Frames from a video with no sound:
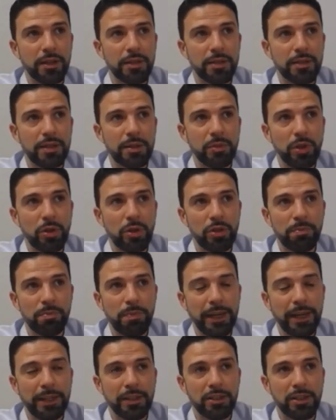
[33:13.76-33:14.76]
stimulus
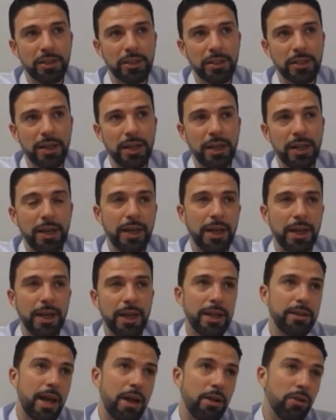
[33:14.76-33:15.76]
packages,
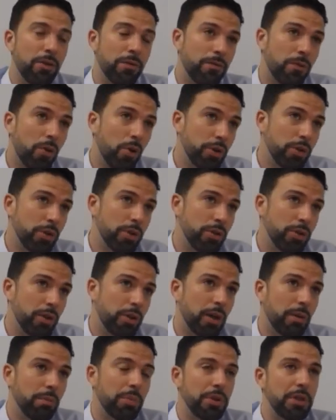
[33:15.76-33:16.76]
and avoid the
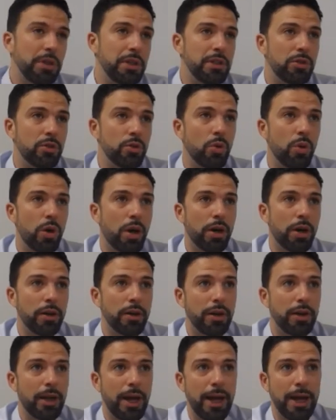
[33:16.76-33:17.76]
companies who
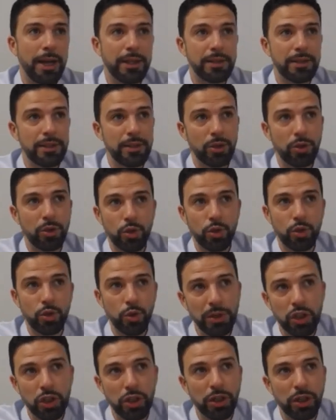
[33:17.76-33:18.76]
are high CO2
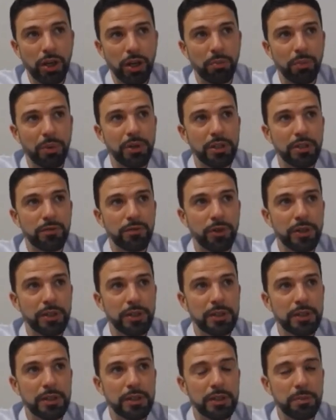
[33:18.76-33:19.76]
emission companies, for
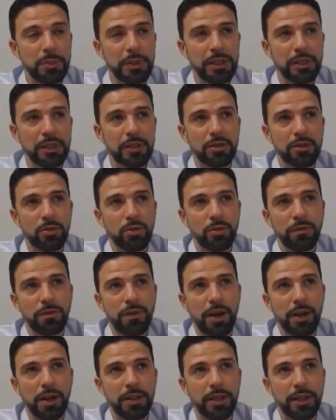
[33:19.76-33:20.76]
instance, because so
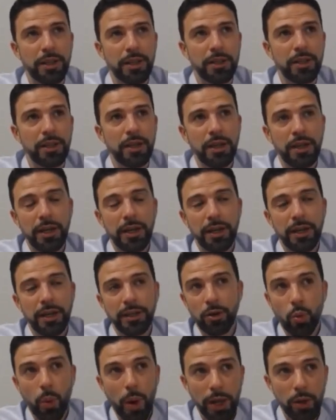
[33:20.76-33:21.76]
far they
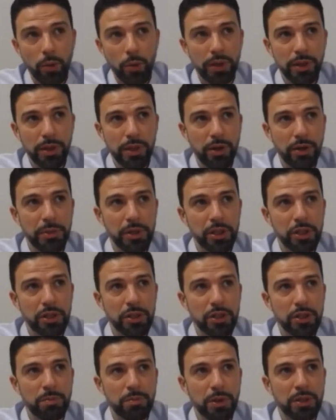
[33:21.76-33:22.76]
get away with their
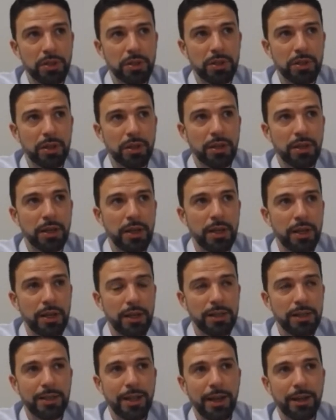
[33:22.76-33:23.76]
emissions, but
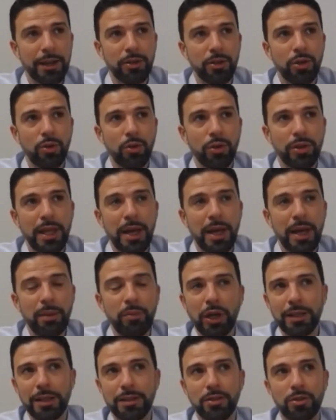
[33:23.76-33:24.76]
it's like, you know, a
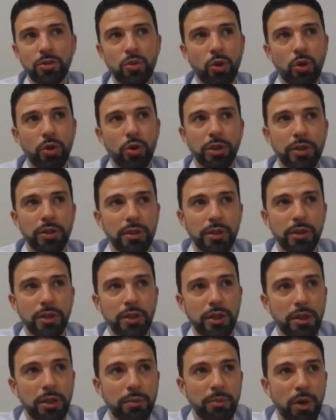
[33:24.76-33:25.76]
Damocles sword
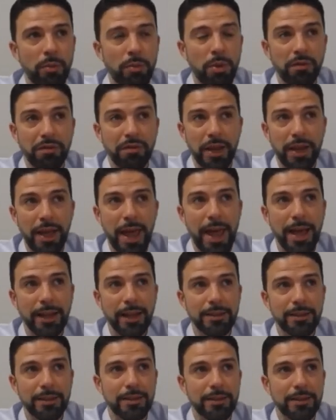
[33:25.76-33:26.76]
above their
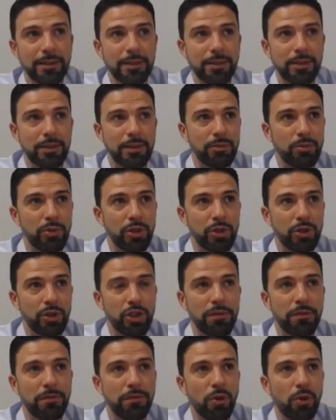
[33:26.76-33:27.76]
heads,
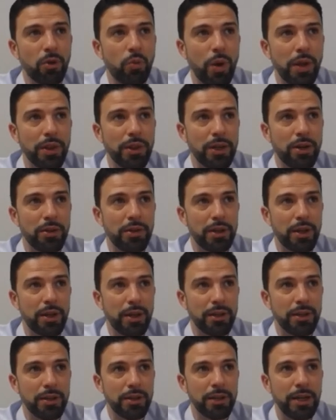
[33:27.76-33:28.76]
which may fall one day or the
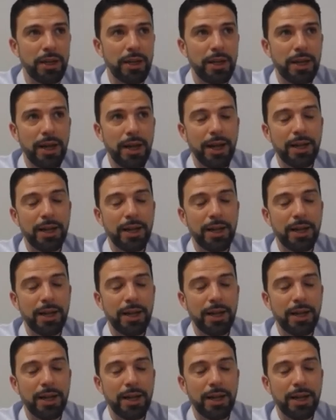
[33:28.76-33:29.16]
other